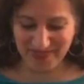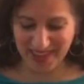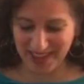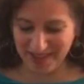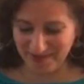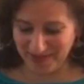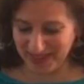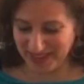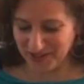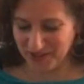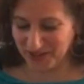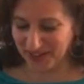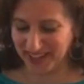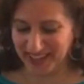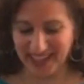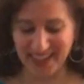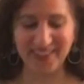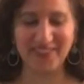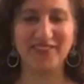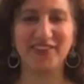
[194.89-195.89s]
Maybe
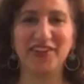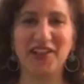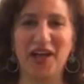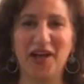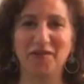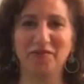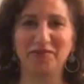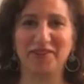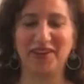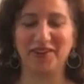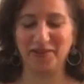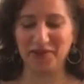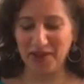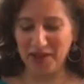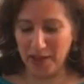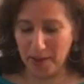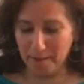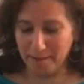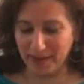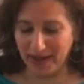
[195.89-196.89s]
drinking will help you.
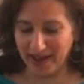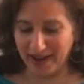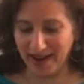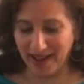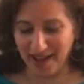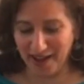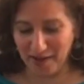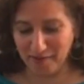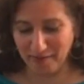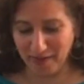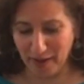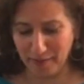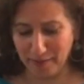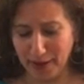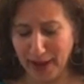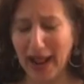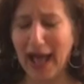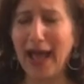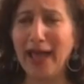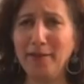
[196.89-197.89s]
But
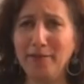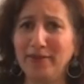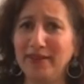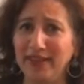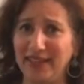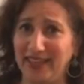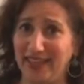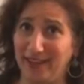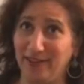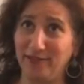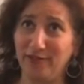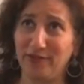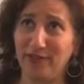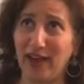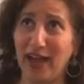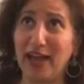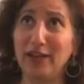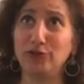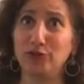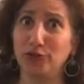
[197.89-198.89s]

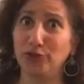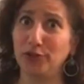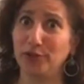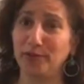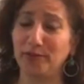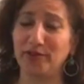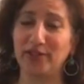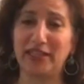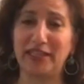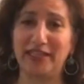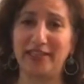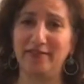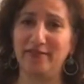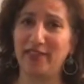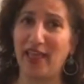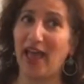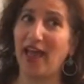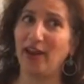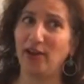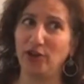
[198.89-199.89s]
I truly believe
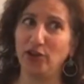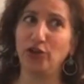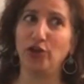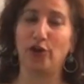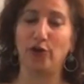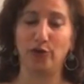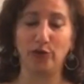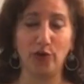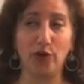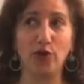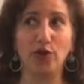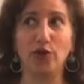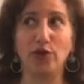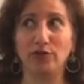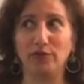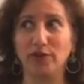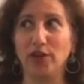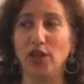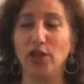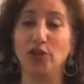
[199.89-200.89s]
that, you know,
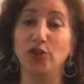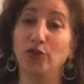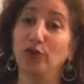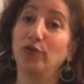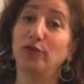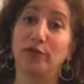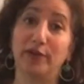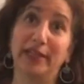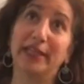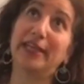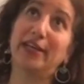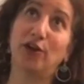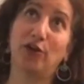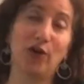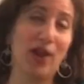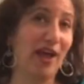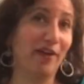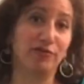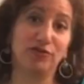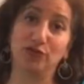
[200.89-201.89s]
you don't really
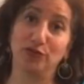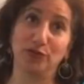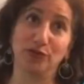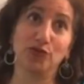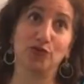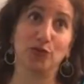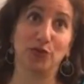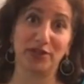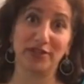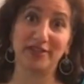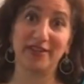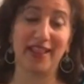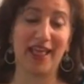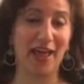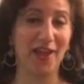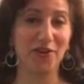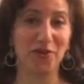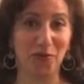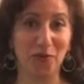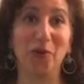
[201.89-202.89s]
don't have to resort to
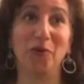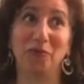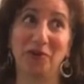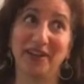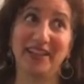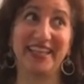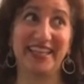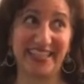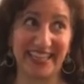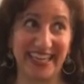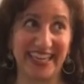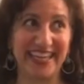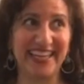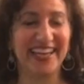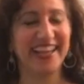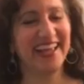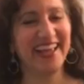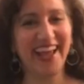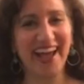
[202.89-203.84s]
that, and you won't really need